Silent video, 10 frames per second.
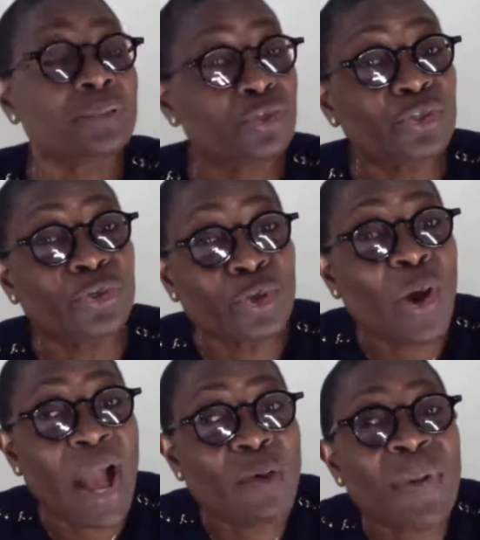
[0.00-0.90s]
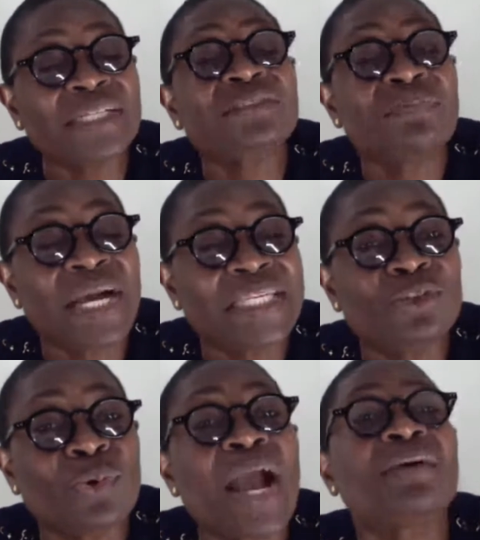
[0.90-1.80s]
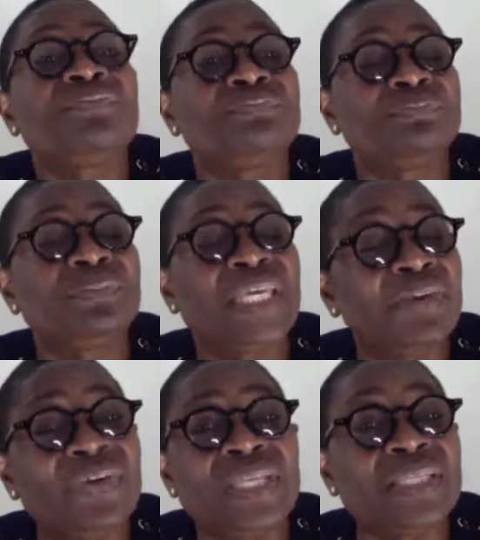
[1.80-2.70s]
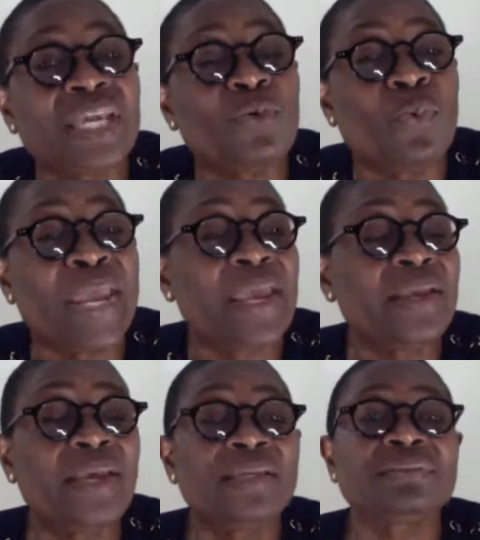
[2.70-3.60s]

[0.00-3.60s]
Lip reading: do you know how much money you have given it away?